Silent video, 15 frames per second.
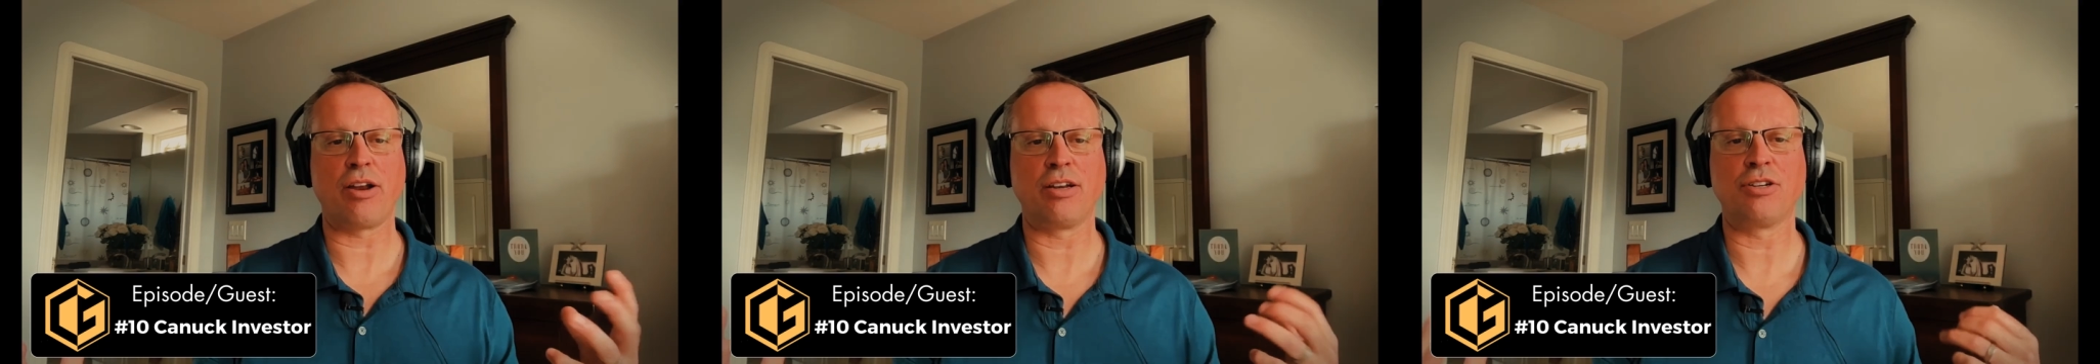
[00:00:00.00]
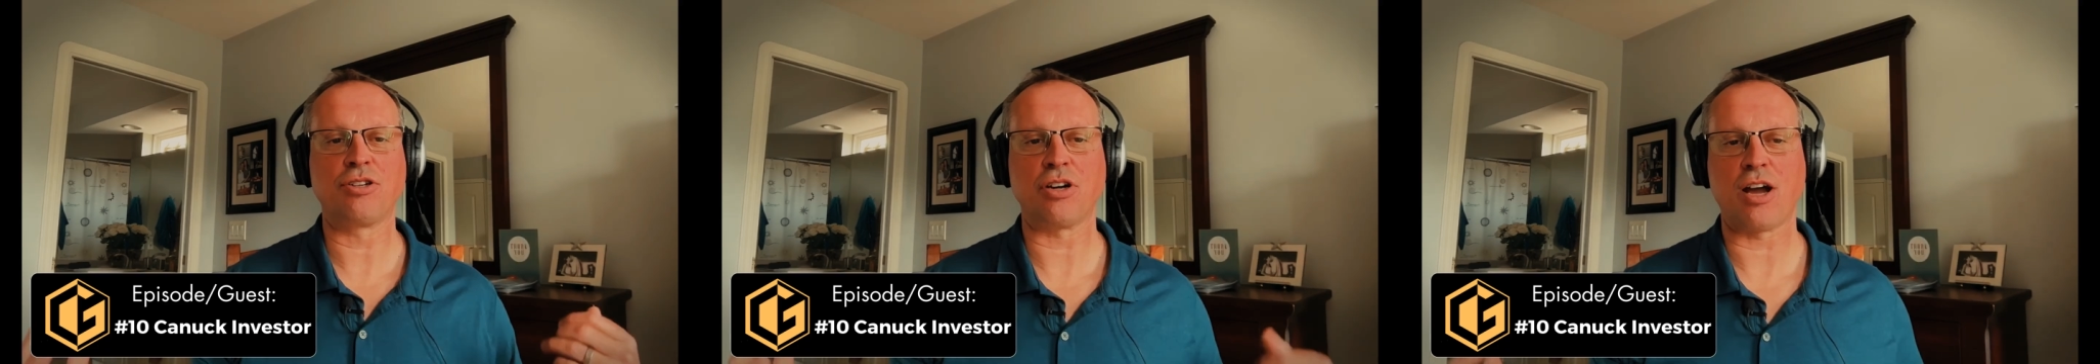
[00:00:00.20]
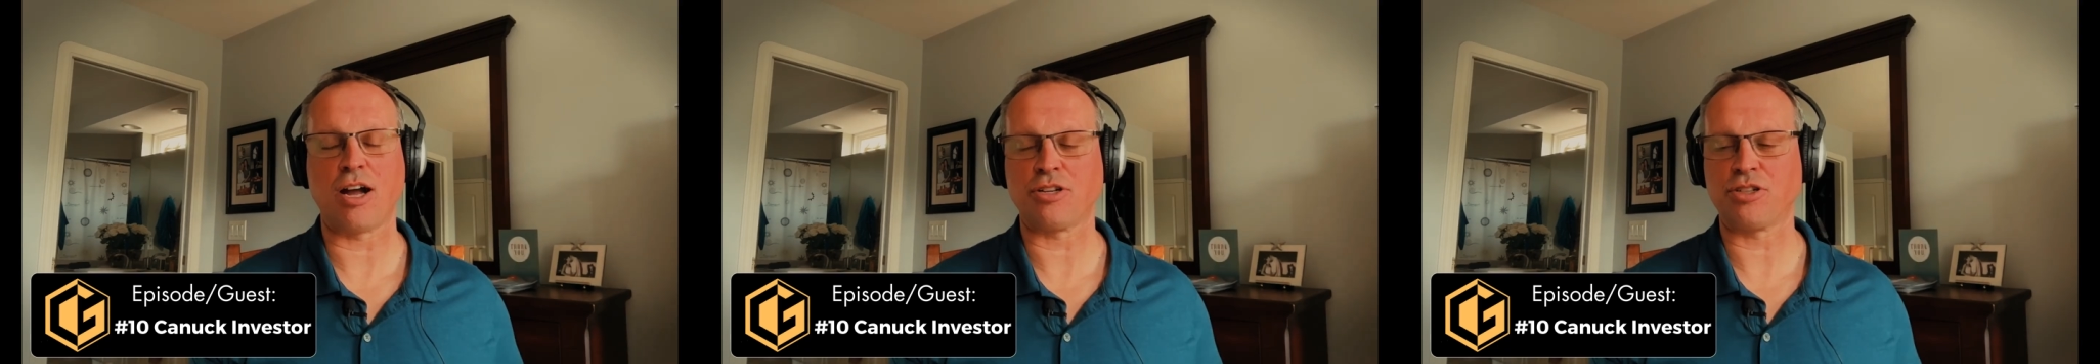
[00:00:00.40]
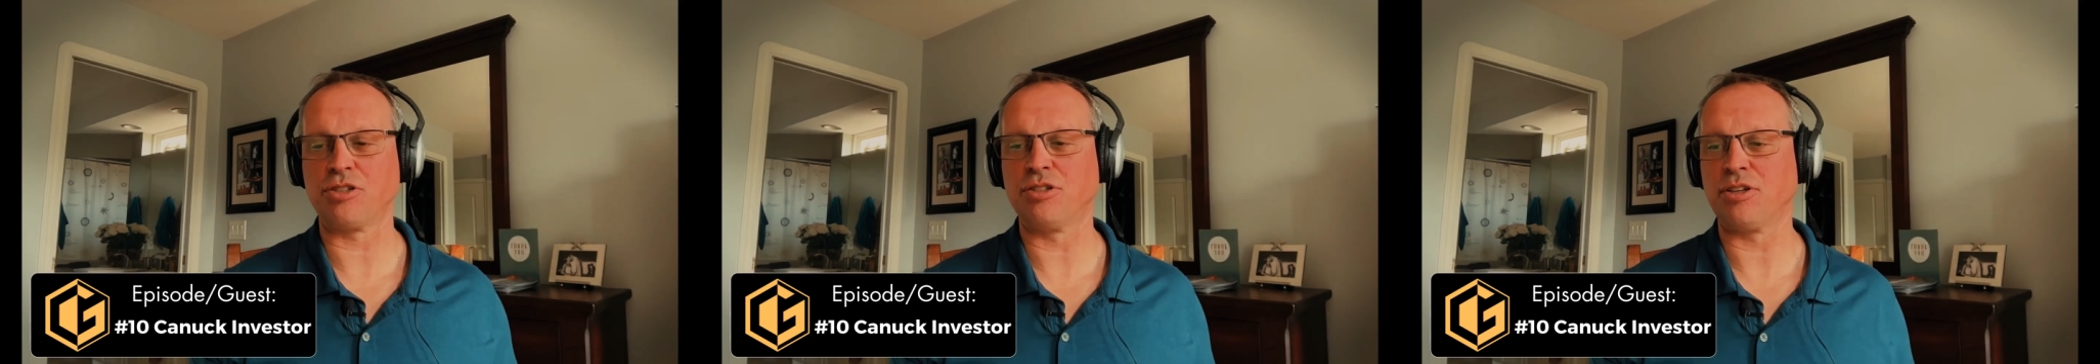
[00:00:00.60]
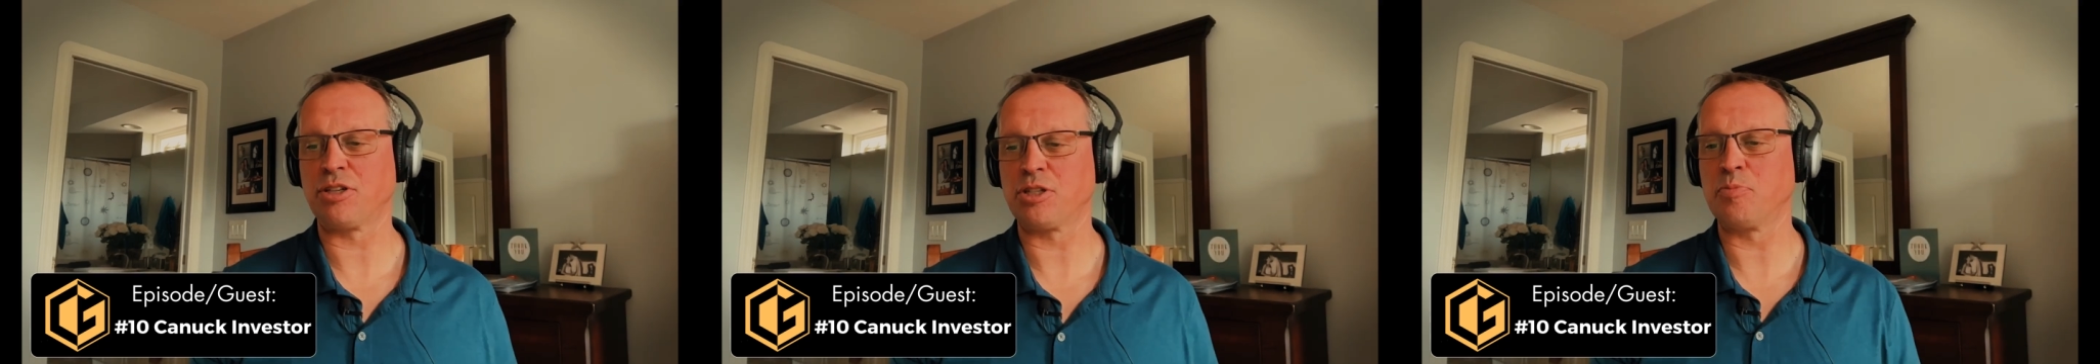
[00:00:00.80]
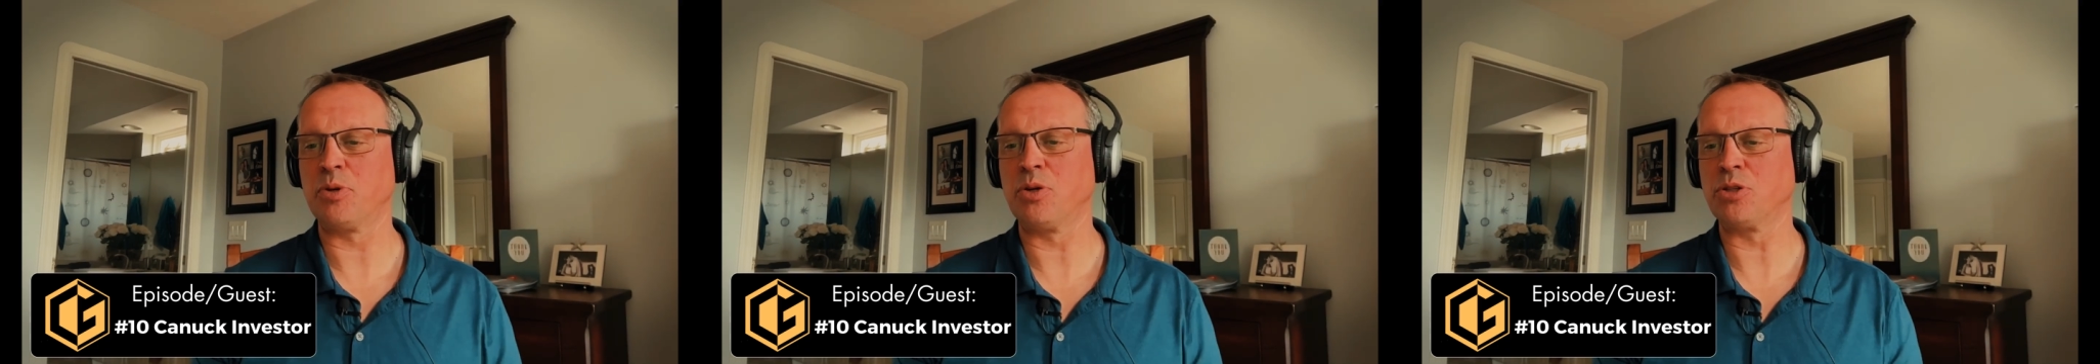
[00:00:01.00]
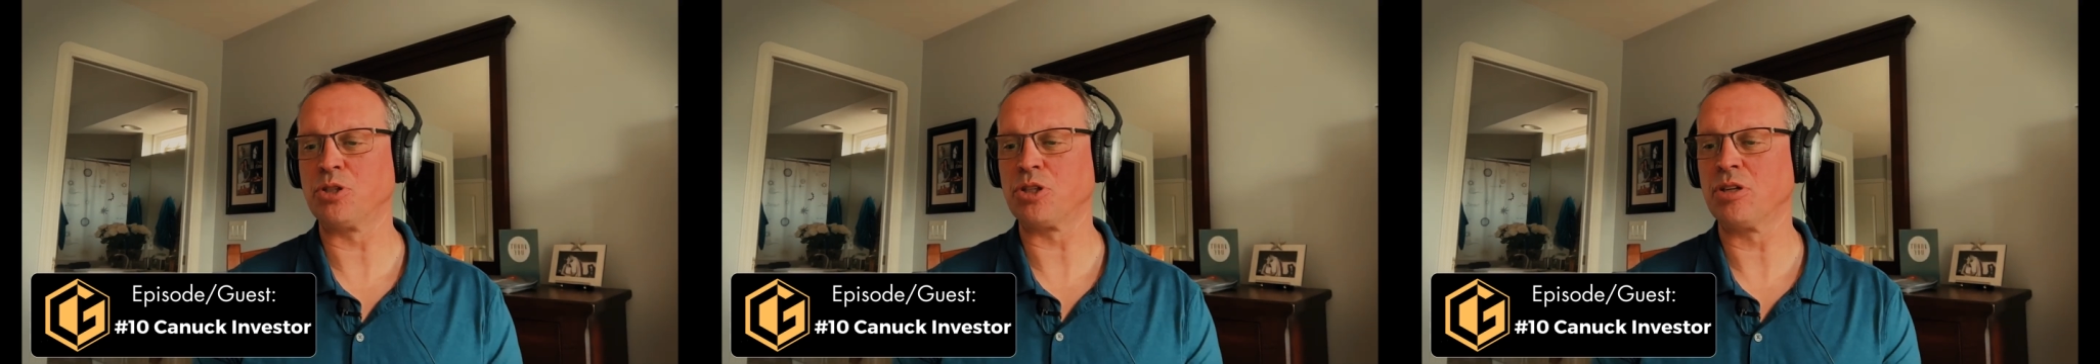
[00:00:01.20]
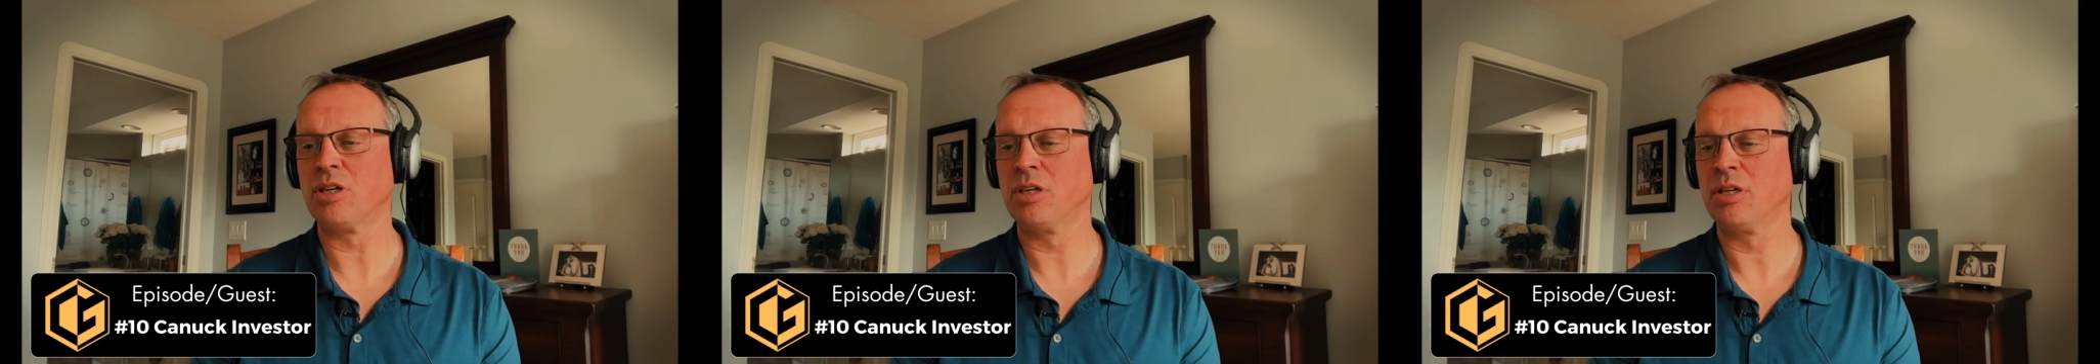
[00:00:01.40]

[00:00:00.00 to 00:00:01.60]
international exposure.